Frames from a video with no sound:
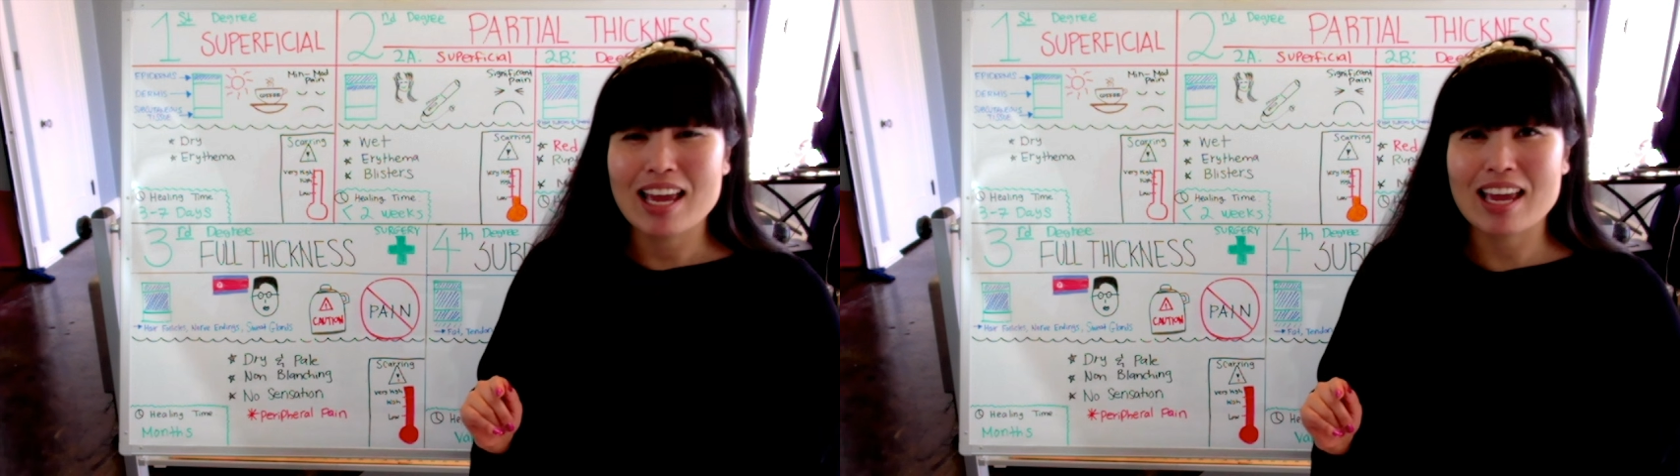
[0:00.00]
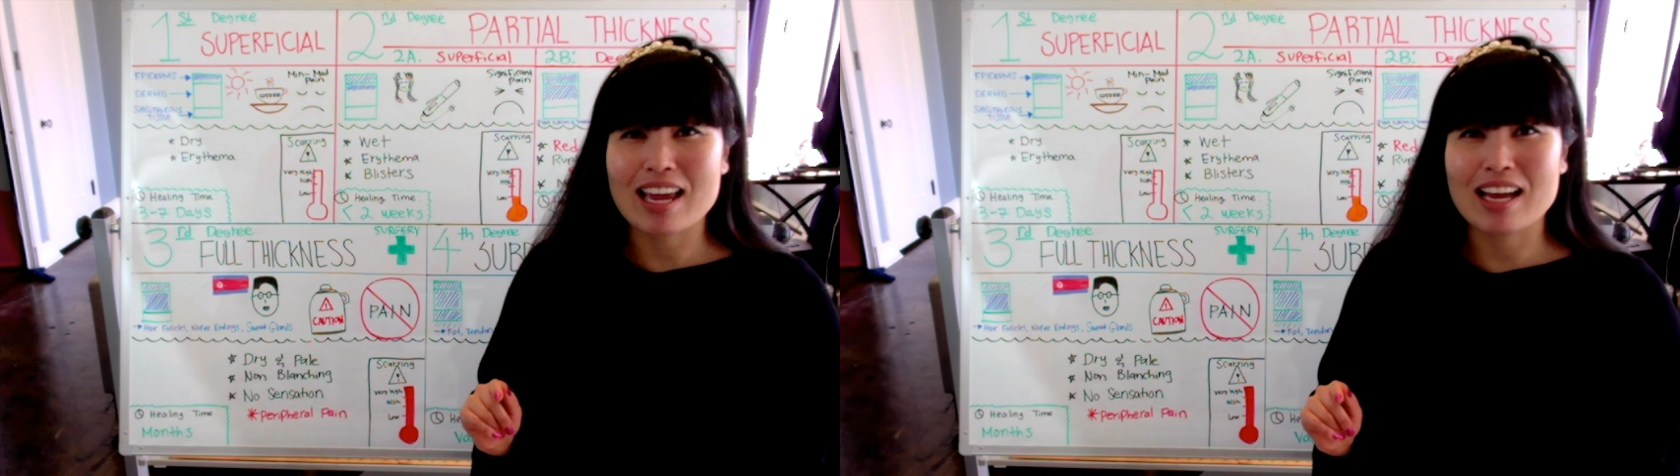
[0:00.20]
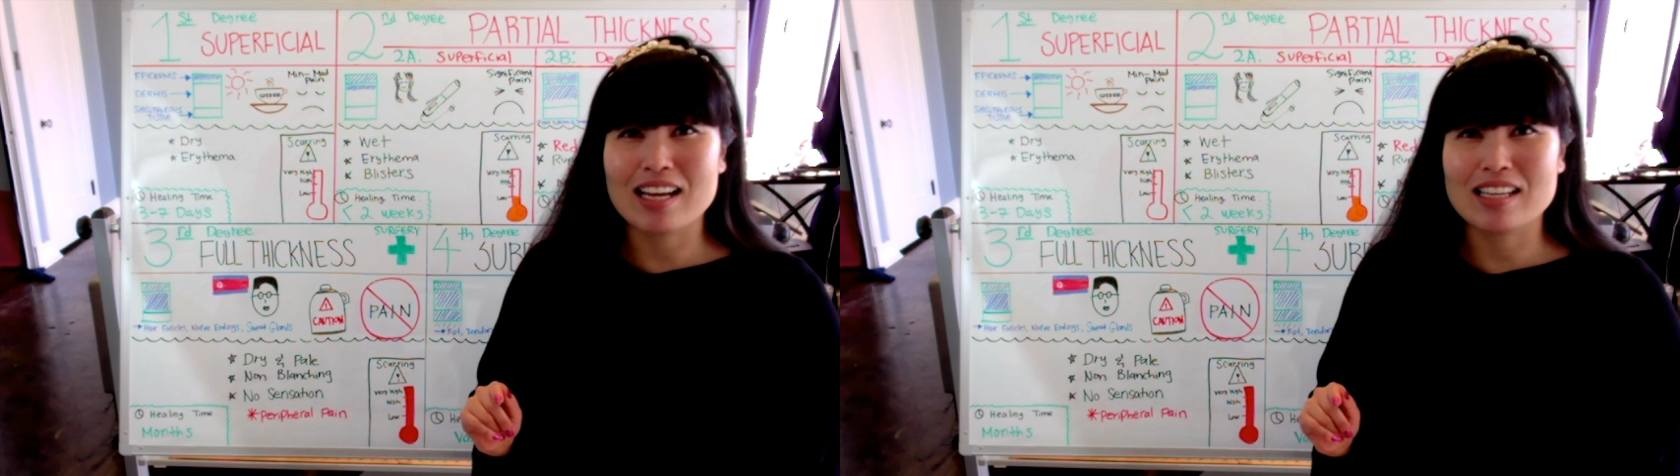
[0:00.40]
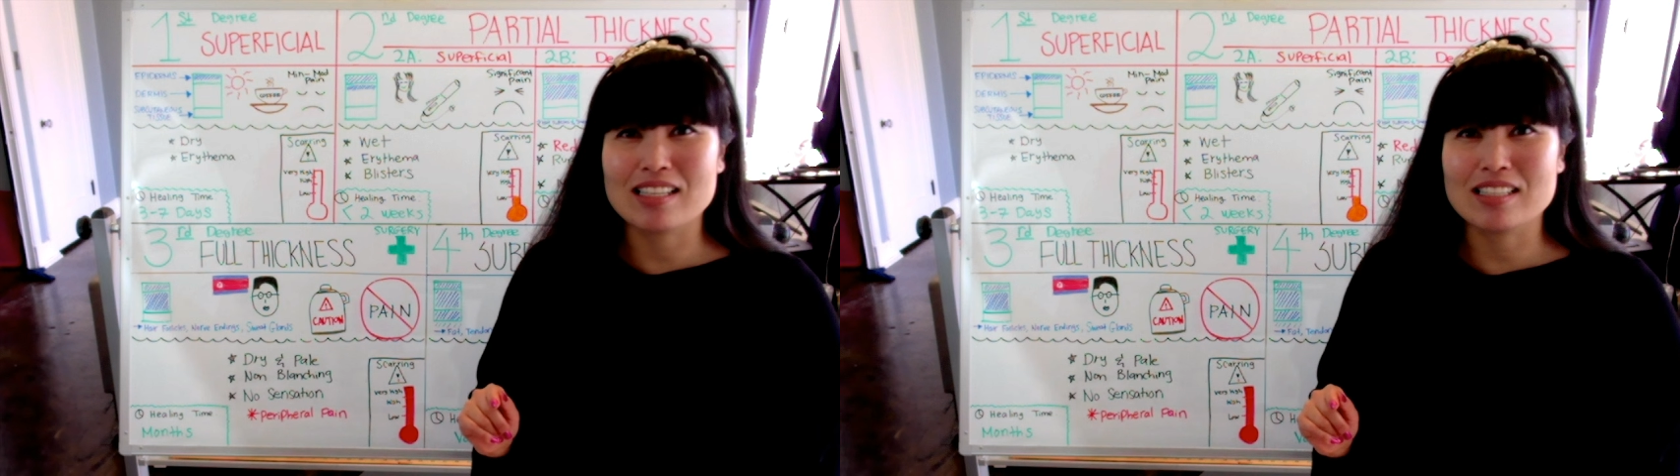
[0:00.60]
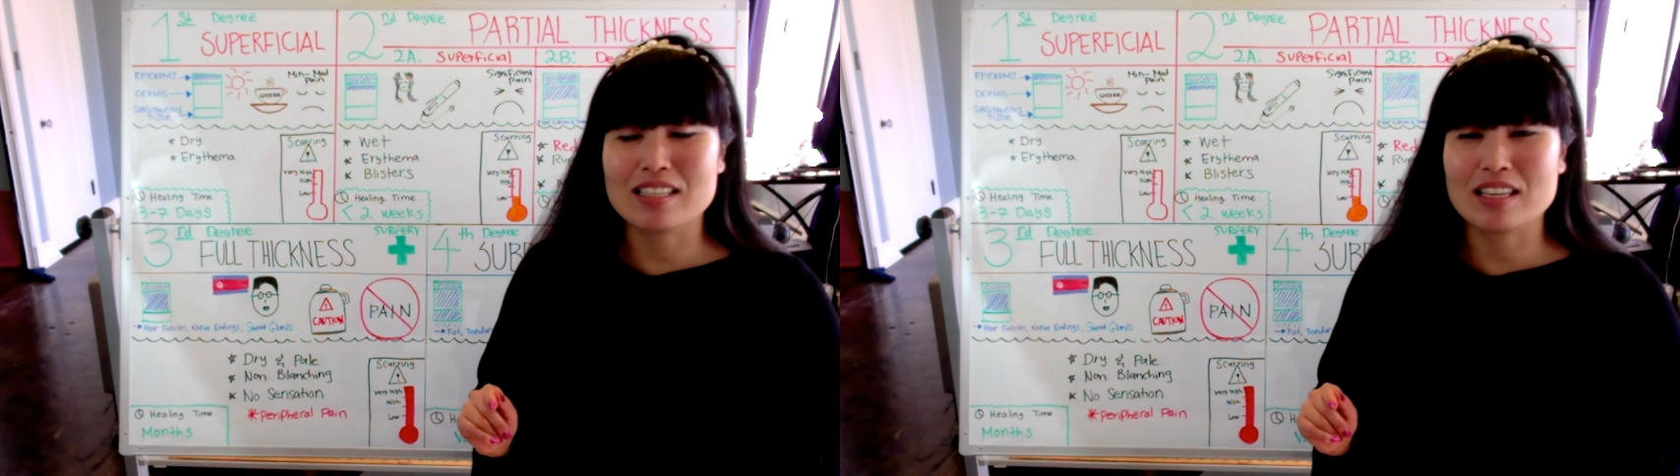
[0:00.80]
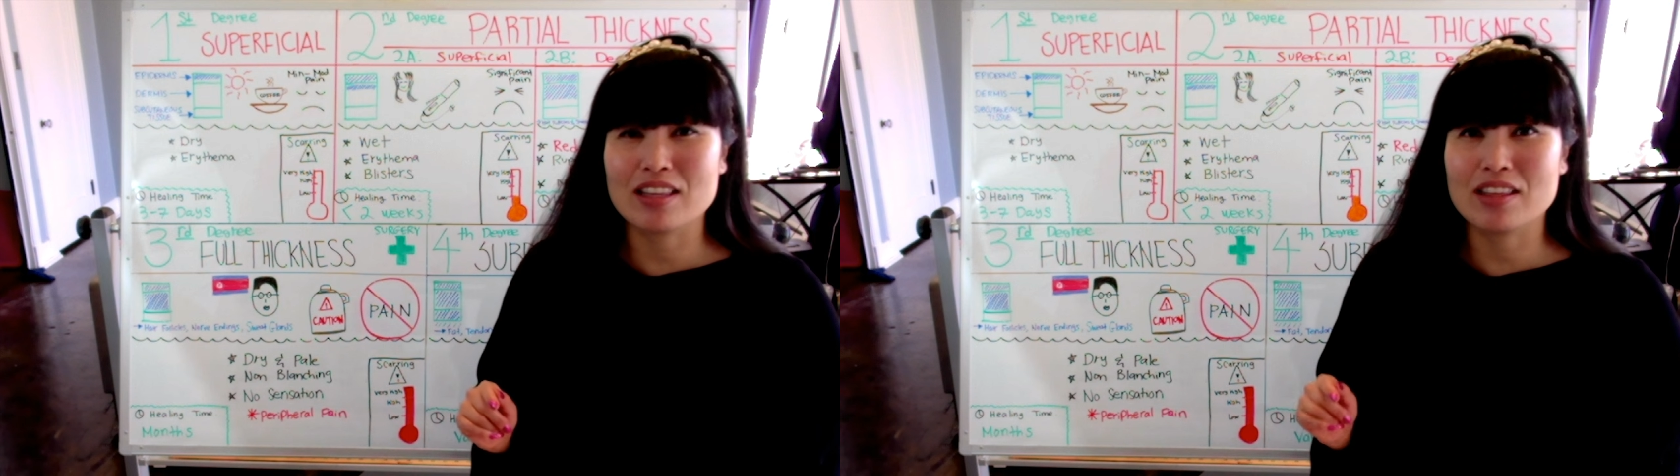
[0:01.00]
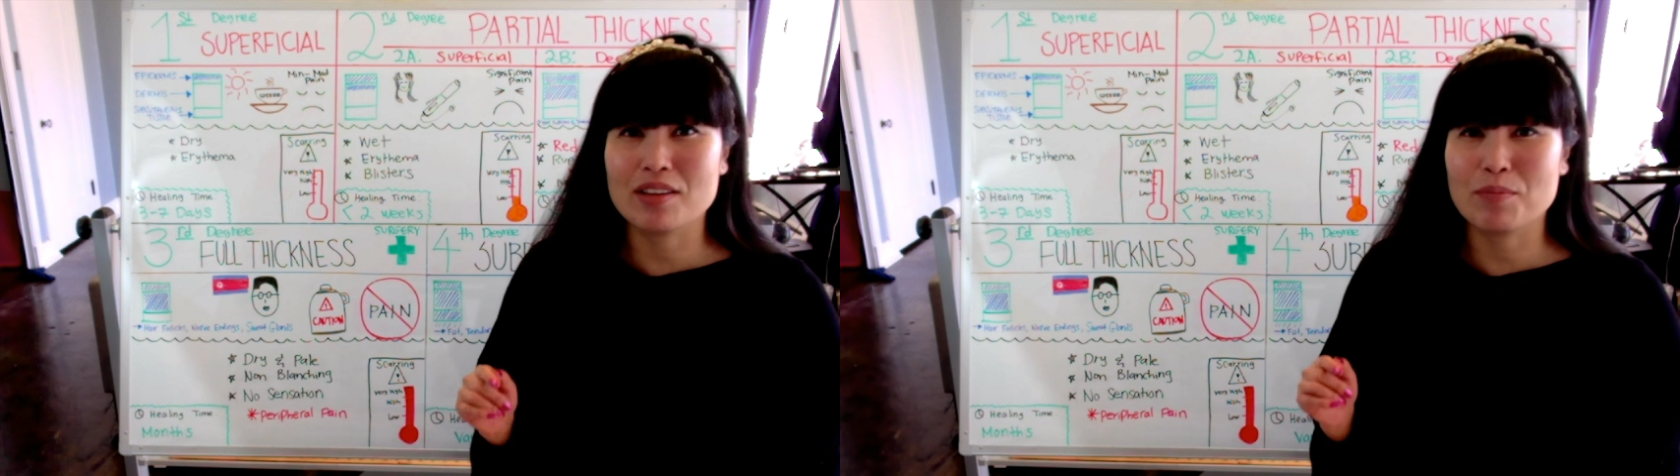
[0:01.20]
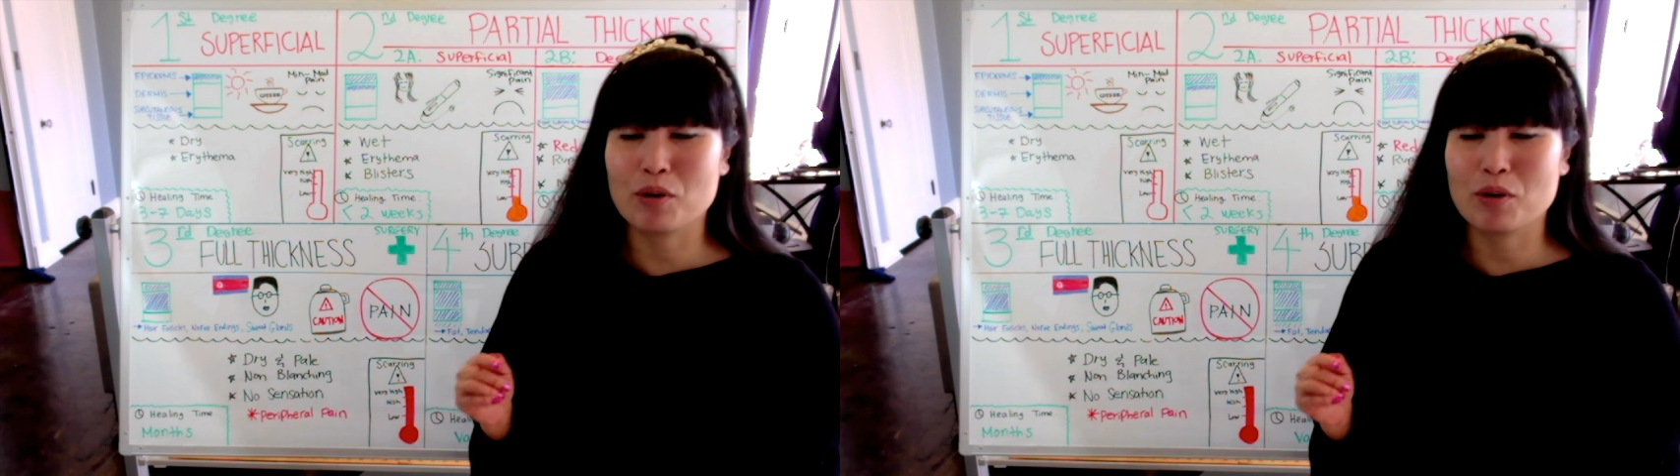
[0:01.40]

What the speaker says: and the